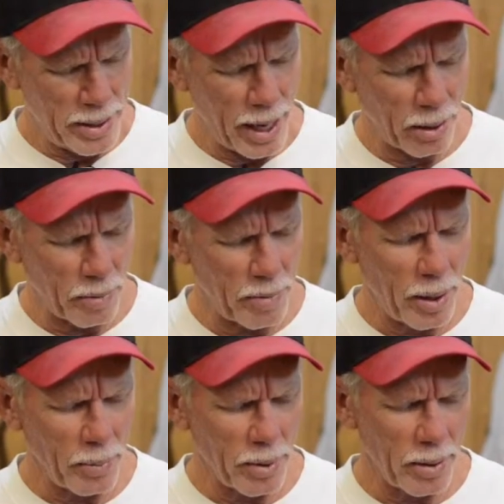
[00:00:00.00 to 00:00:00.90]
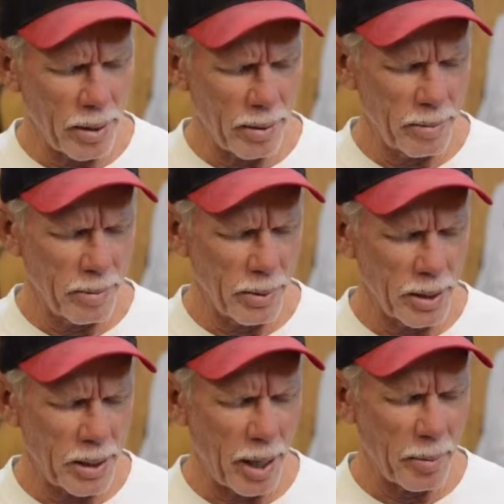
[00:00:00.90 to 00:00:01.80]
we just had a little fun with a,
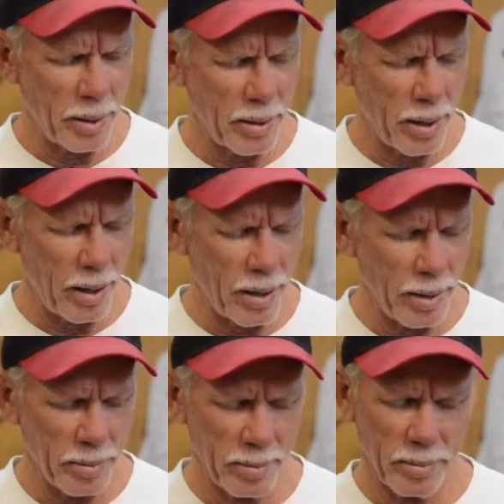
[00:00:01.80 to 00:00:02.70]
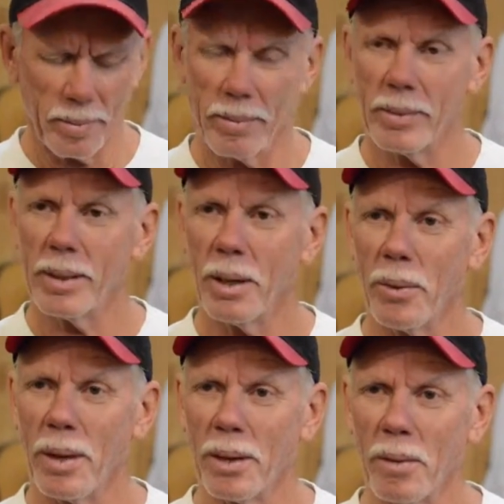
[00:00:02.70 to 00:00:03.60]
with a segment on a, a,
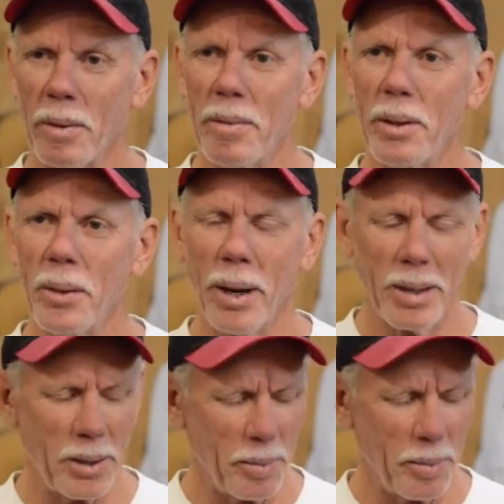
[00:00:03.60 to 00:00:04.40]
re, a little review on